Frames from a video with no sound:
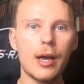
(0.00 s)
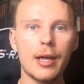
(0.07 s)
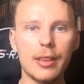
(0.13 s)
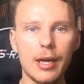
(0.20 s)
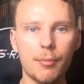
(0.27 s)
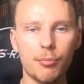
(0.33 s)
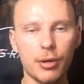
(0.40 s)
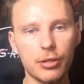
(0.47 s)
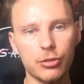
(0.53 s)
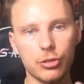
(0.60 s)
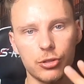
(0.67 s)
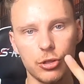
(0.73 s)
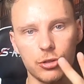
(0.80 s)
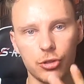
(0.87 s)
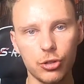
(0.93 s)
And that brings
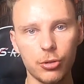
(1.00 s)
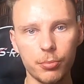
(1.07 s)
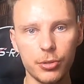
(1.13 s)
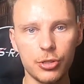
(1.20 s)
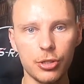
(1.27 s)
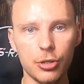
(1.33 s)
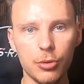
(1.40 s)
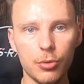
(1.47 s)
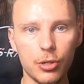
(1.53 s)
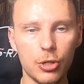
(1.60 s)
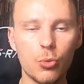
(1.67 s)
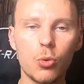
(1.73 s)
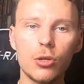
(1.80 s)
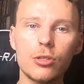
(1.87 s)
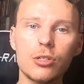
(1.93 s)
us on to number 2.
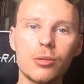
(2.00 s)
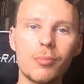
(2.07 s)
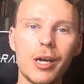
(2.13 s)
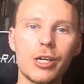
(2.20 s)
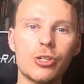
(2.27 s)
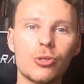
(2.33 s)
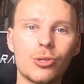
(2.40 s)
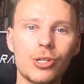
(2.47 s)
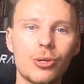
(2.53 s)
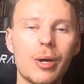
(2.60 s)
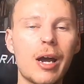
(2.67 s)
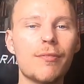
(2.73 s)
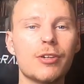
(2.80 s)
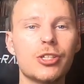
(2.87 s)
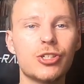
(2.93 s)
You want to make sure you
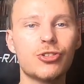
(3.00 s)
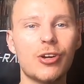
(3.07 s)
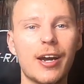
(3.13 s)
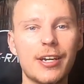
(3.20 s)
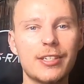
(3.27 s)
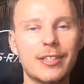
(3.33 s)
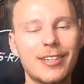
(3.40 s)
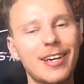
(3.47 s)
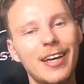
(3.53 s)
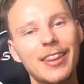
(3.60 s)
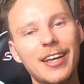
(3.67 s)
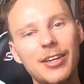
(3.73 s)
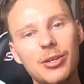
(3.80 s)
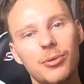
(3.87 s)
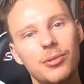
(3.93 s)
have a strategy and
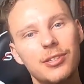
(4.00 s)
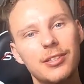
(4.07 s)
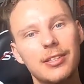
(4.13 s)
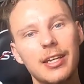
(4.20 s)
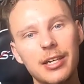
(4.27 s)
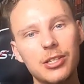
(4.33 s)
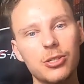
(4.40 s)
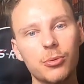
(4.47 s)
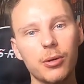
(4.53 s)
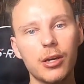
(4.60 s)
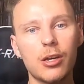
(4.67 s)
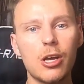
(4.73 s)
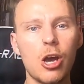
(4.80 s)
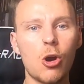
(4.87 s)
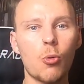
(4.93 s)
that you stick to it
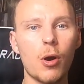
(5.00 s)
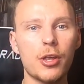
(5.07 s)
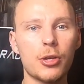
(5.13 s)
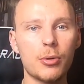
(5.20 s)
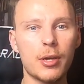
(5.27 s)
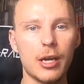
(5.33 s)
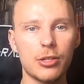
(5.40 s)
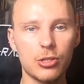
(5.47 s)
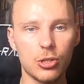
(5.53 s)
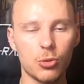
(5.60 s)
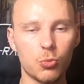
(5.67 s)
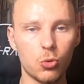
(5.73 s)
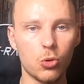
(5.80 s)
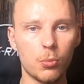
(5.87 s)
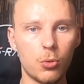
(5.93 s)
when you get to the
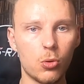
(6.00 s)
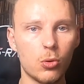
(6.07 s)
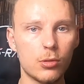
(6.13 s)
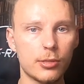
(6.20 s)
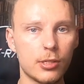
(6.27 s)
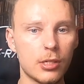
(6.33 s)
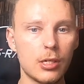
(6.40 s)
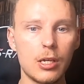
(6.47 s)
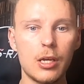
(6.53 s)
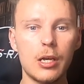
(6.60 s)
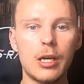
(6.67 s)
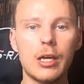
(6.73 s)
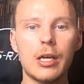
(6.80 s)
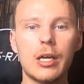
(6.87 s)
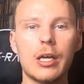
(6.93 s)
wall balls.
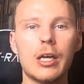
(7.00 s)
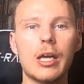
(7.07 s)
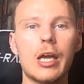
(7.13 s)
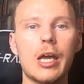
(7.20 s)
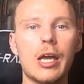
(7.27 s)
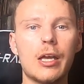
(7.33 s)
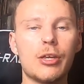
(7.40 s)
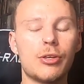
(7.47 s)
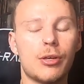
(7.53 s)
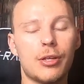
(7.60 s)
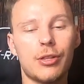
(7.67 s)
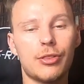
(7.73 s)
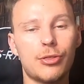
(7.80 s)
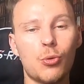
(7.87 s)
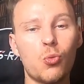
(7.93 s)

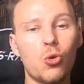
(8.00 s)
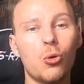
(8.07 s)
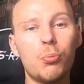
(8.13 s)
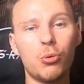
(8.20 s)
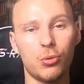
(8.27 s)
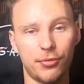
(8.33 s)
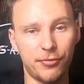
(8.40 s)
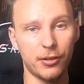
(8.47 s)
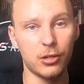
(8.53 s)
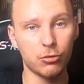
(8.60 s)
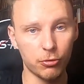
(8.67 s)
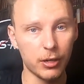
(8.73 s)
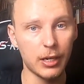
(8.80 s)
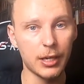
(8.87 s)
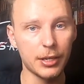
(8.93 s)
The wall balls feel
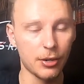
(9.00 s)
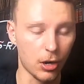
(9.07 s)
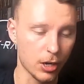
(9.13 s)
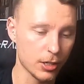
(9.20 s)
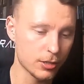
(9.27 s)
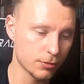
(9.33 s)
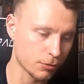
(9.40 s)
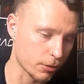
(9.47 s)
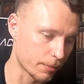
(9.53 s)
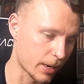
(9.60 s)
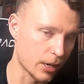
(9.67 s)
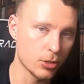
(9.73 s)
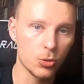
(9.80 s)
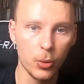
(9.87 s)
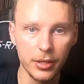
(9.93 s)
really nice for
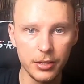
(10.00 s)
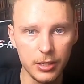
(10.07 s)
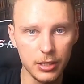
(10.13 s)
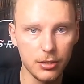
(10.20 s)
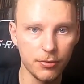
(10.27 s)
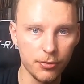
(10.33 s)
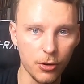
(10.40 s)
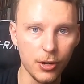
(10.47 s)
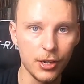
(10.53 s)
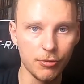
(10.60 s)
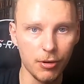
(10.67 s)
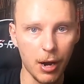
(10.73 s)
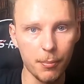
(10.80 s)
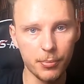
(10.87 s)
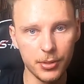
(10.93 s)
about 20 to 30
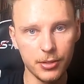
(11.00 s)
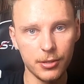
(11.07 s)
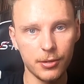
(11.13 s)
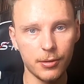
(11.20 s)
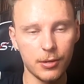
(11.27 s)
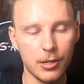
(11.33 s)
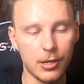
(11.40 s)
reps.